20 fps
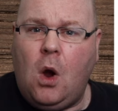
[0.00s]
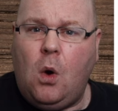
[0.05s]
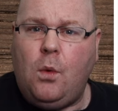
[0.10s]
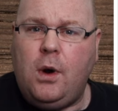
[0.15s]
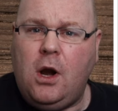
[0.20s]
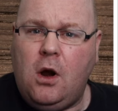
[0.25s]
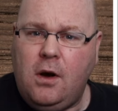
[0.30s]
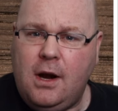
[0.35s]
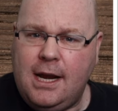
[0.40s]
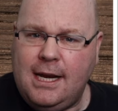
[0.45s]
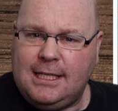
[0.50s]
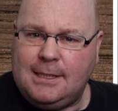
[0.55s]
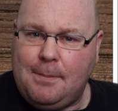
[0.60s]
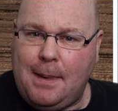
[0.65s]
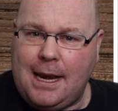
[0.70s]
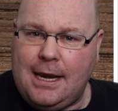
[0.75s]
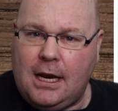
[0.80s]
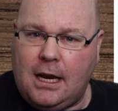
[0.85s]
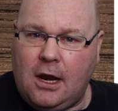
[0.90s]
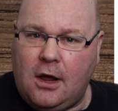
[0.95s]
We're not going to
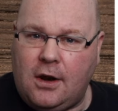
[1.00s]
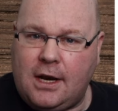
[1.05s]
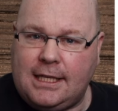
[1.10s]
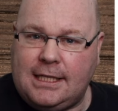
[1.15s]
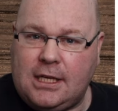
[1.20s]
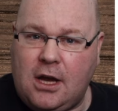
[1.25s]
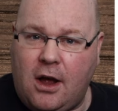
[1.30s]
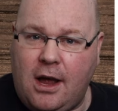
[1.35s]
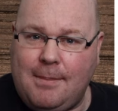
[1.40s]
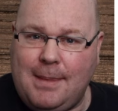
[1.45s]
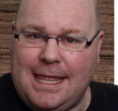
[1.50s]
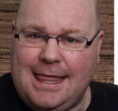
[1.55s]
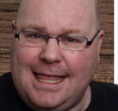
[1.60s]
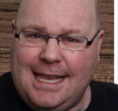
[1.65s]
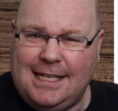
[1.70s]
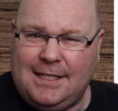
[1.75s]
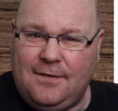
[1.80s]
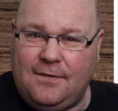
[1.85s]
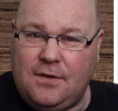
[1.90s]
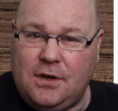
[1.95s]
spend a lot of time in
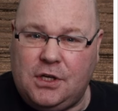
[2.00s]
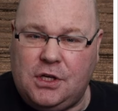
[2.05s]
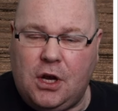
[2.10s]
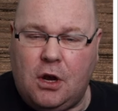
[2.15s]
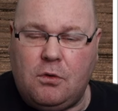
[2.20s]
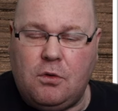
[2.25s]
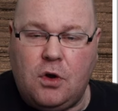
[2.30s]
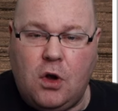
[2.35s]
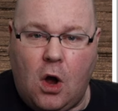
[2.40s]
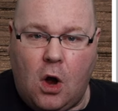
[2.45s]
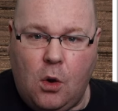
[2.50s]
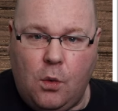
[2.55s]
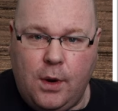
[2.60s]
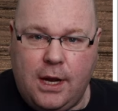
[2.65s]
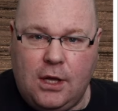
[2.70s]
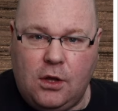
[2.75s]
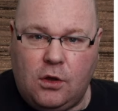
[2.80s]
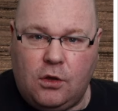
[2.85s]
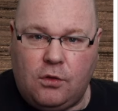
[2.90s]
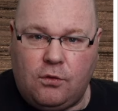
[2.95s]
this video
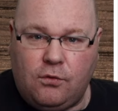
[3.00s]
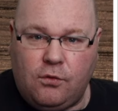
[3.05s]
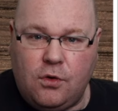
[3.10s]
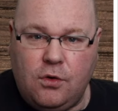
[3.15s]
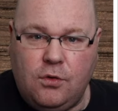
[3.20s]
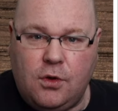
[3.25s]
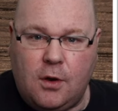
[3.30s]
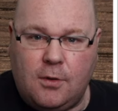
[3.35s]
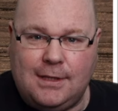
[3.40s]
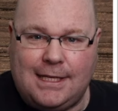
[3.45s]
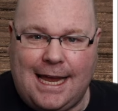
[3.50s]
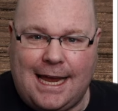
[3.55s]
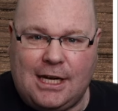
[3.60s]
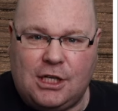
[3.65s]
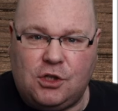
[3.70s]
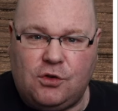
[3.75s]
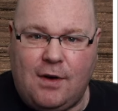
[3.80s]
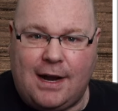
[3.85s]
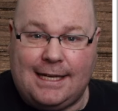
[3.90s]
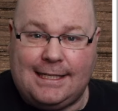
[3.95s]
going through those
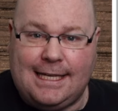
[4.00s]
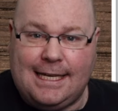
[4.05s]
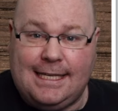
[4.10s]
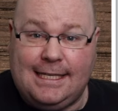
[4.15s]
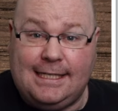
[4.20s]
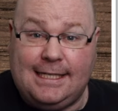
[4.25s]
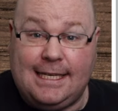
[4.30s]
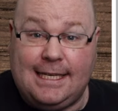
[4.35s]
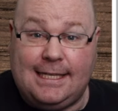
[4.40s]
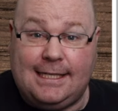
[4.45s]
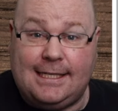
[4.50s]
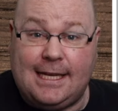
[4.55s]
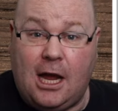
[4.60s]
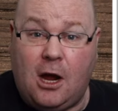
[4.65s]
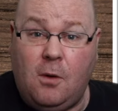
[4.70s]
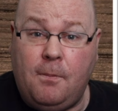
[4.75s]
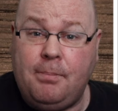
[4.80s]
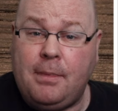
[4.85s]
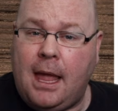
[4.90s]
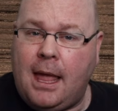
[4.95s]
extracts in
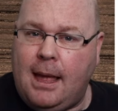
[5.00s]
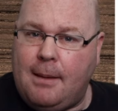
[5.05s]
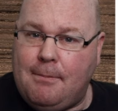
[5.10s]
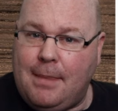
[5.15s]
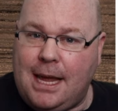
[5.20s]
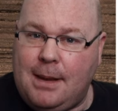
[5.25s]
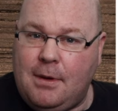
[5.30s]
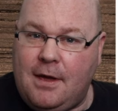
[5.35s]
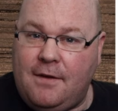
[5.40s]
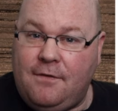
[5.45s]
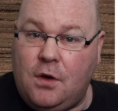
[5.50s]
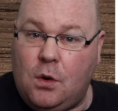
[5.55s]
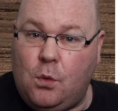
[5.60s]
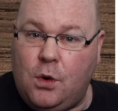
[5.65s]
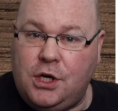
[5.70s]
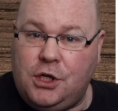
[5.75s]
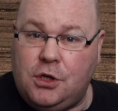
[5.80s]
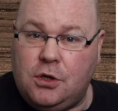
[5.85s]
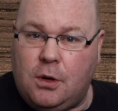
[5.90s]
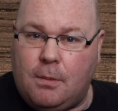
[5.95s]
detail. Maybe if you
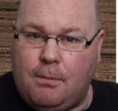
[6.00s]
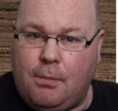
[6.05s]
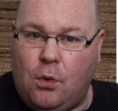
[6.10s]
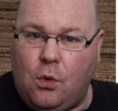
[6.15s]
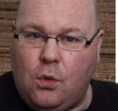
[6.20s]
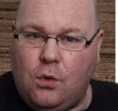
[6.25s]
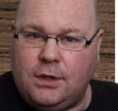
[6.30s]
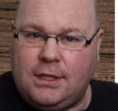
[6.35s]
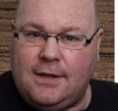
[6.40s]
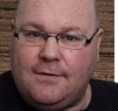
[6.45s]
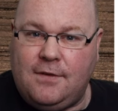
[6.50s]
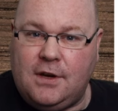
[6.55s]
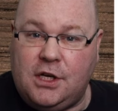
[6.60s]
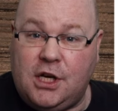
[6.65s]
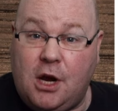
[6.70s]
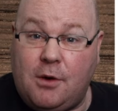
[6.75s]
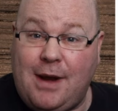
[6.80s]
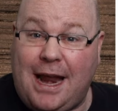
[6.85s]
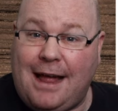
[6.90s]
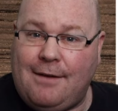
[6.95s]
wish, you can pause the
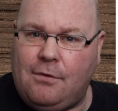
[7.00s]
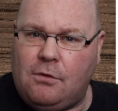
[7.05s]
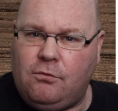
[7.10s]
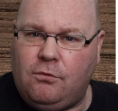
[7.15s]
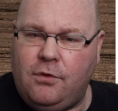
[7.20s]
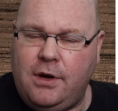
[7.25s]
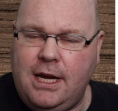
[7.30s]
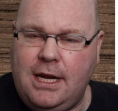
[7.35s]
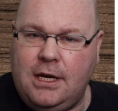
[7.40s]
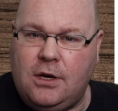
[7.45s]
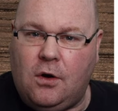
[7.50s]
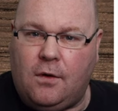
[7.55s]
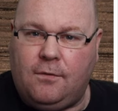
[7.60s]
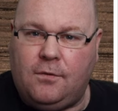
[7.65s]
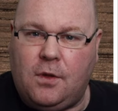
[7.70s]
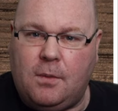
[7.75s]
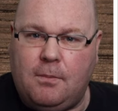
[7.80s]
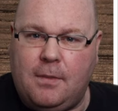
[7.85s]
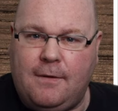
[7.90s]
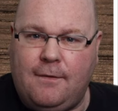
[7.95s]
video and have a read of
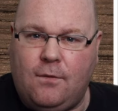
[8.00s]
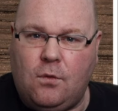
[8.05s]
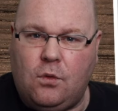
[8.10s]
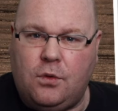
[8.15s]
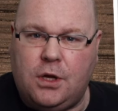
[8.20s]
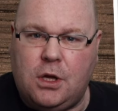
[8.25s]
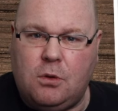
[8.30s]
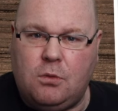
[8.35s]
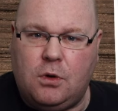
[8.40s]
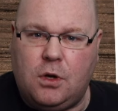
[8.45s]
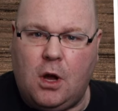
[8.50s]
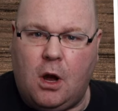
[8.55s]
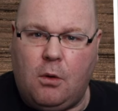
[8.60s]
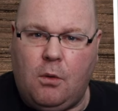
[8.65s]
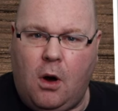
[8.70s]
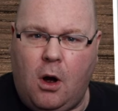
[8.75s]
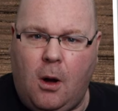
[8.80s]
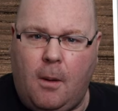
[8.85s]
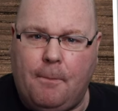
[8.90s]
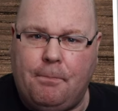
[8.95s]
them before you go
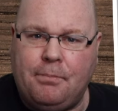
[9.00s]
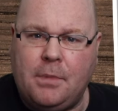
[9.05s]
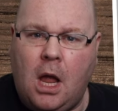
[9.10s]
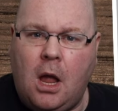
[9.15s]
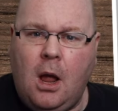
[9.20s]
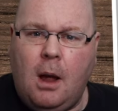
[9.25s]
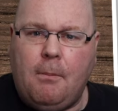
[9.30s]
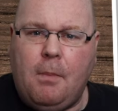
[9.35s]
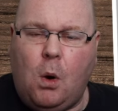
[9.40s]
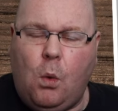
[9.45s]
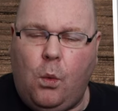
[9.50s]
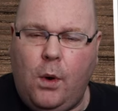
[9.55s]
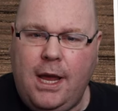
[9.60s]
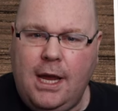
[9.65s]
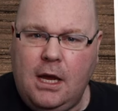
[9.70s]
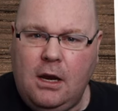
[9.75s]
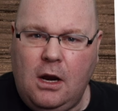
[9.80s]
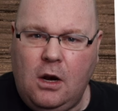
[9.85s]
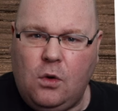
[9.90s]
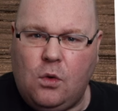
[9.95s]
on. But we're
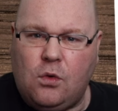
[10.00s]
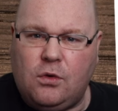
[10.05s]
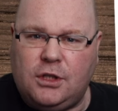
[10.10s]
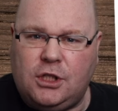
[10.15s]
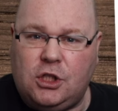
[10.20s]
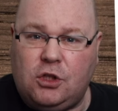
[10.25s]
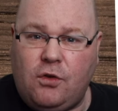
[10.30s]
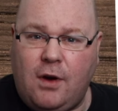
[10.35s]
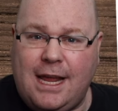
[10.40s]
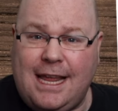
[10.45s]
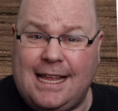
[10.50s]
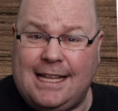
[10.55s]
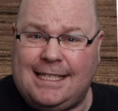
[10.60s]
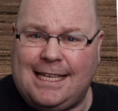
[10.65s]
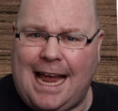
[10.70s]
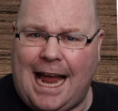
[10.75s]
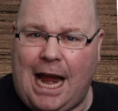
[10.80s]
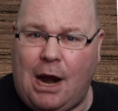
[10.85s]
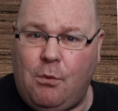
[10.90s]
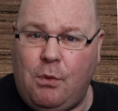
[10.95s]
going to launch straight
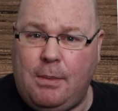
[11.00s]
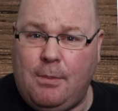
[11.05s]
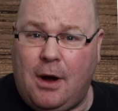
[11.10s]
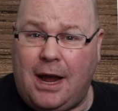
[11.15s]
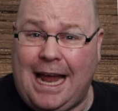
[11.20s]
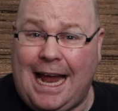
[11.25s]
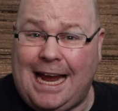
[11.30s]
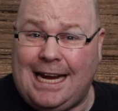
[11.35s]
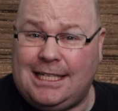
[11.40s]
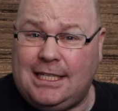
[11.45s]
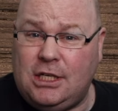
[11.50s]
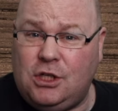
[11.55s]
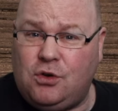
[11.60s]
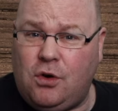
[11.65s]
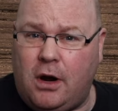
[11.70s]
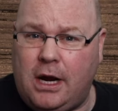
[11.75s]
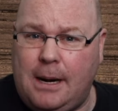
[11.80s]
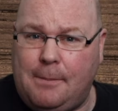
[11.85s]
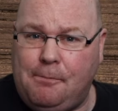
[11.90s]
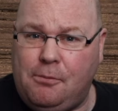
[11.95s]
into how we might actually
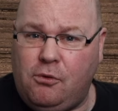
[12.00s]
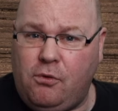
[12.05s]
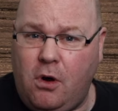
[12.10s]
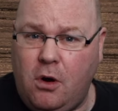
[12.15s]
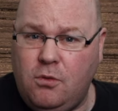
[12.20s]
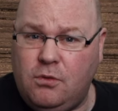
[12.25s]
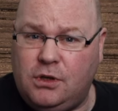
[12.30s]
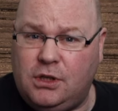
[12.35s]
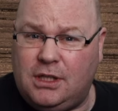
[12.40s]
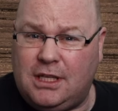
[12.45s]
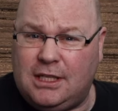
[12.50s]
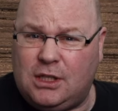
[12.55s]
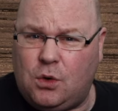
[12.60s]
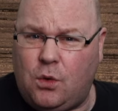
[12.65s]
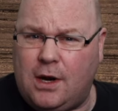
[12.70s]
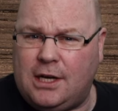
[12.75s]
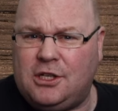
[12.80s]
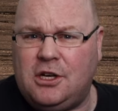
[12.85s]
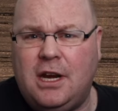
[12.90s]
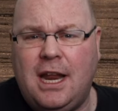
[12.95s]
try and approach this
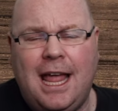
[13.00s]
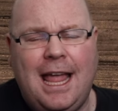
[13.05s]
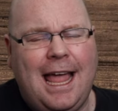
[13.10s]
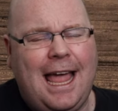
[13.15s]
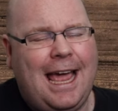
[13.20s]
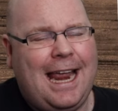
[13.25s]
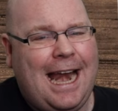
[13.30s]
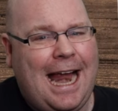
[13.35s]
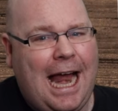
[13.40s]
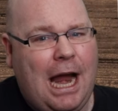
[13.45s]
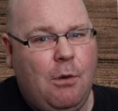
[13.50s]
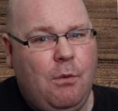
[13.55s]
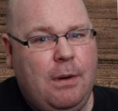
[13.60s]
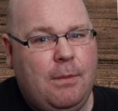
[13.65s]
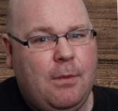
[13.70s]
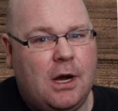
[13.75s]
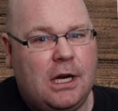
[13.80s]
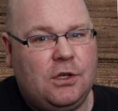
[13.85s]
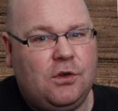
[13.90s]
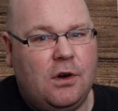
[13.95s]
question and how we
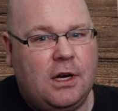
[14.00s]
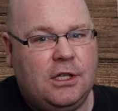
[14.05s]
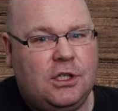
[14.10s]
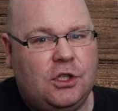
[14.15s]
might try and